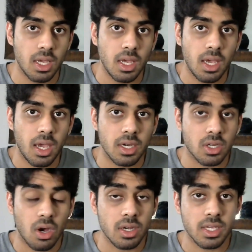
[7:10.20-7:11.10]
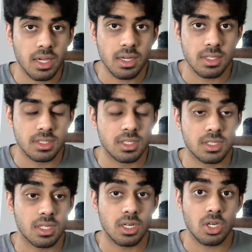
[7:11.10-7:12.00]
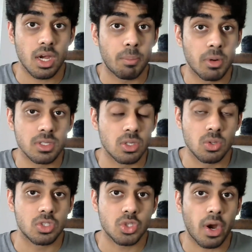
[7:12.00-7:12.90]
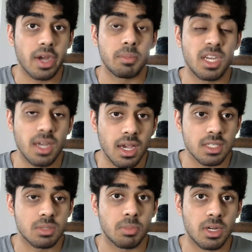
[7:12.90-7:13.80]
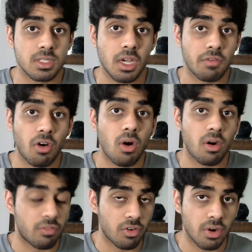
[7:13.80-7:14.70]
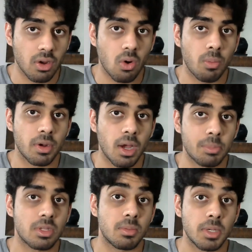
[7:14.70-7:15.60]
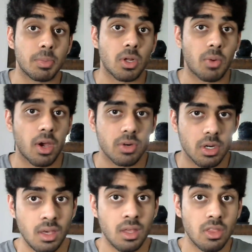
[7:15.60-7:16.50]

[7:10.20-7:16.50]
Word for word: And Kaguya is just a person who's trying to be nice, but it's kind of hard for her to open up to the people around her.